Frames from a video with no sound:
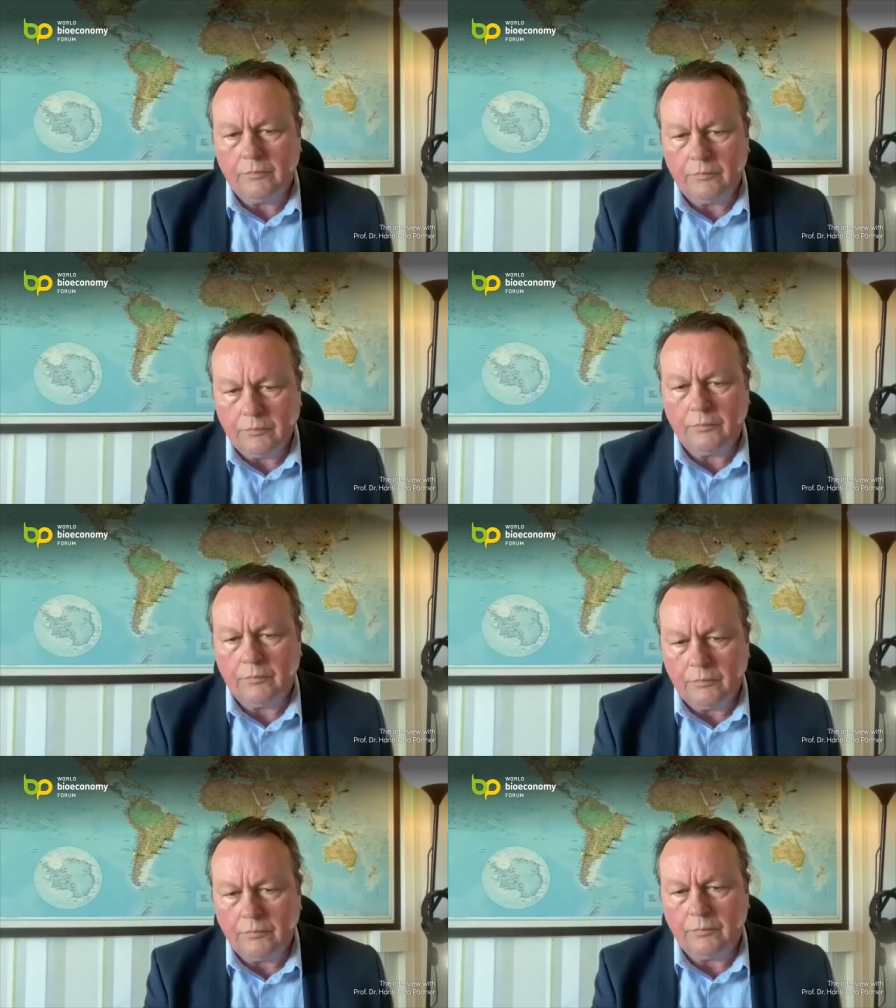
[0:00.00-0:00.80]

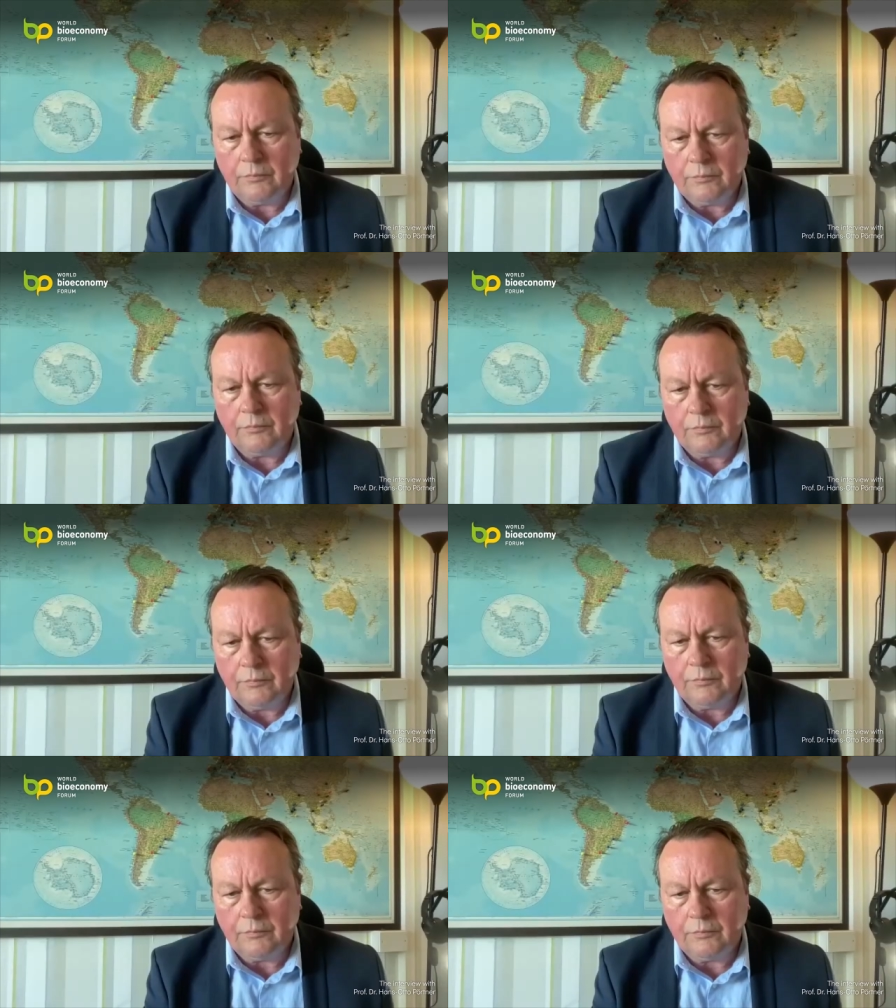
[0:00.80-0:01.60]
abandon the siloed
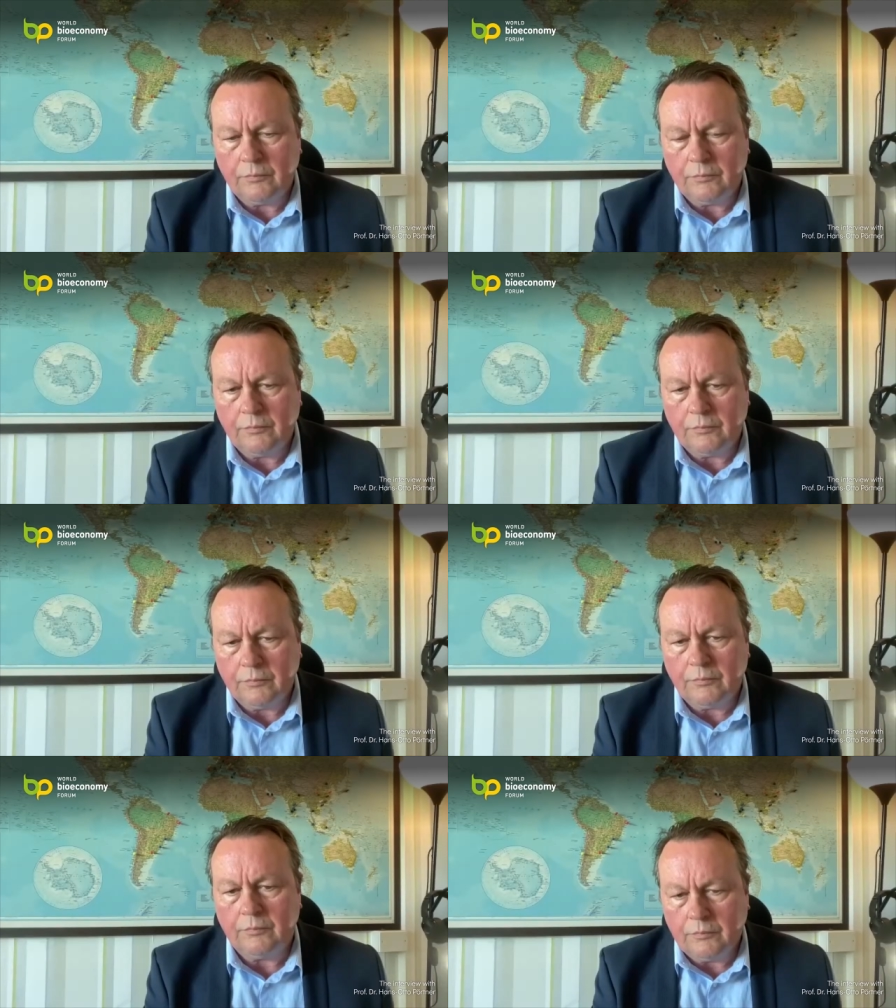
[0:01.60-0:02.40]
thinking is
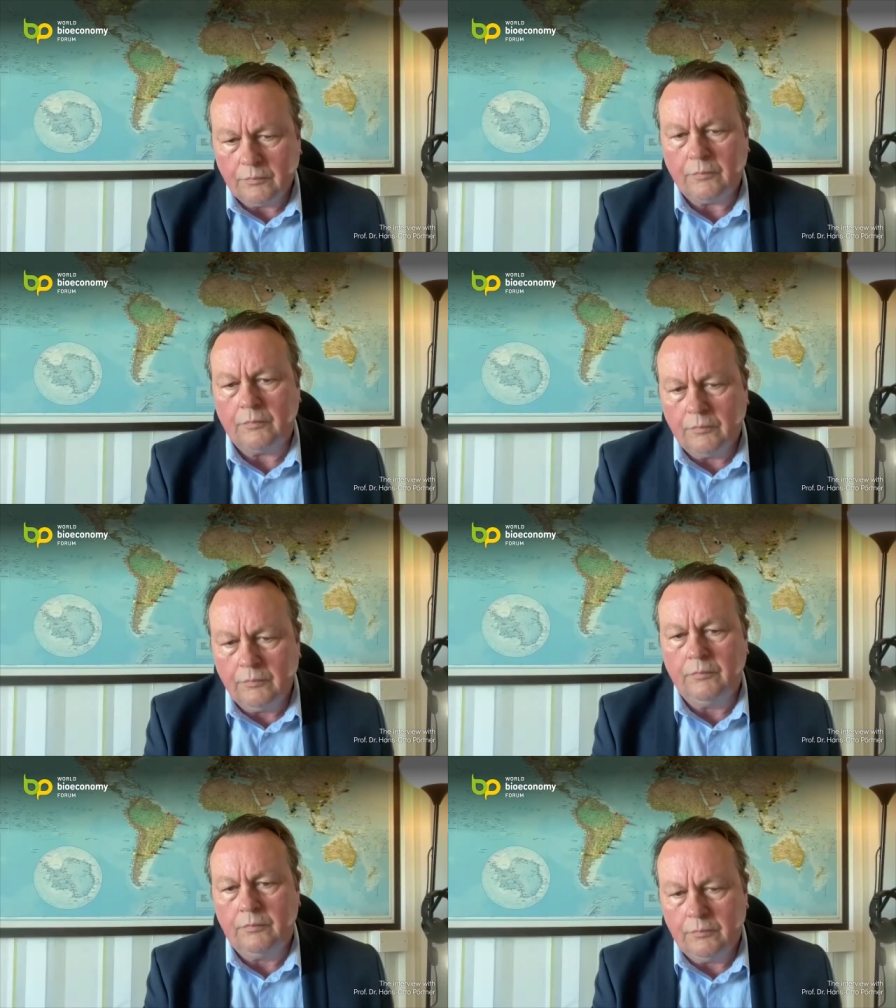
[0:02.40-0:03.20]
is I
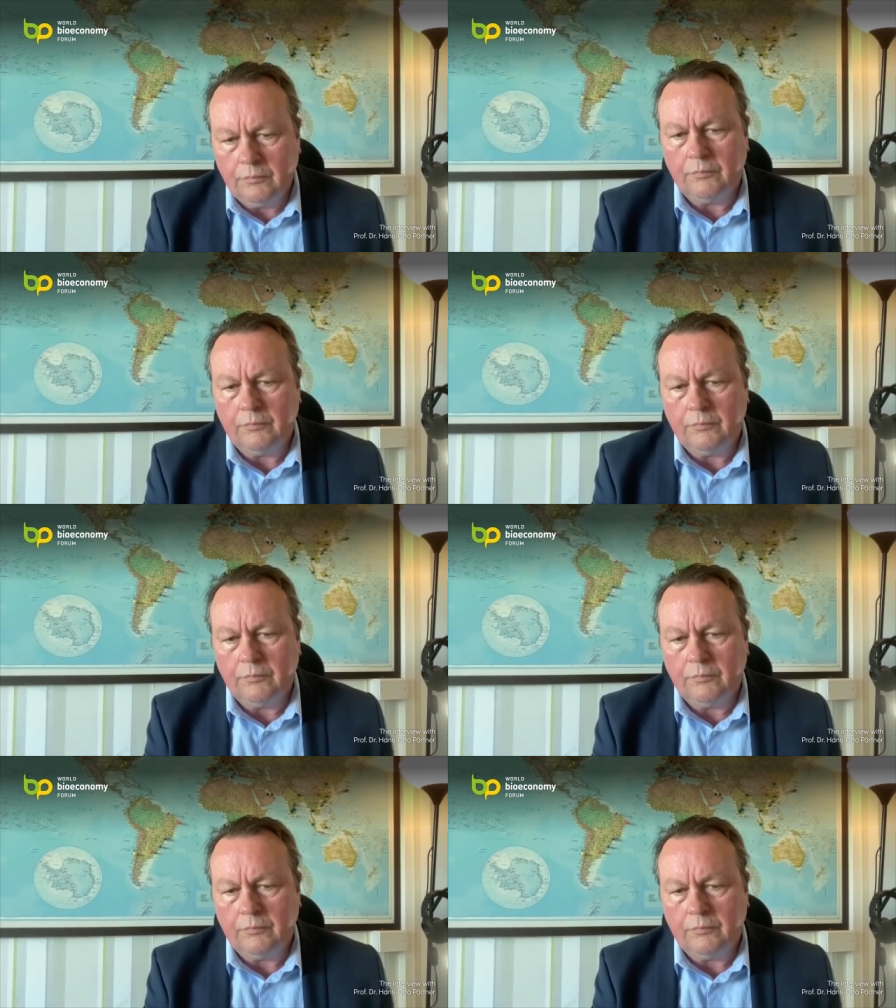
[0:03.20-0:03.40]
think mm. a, a,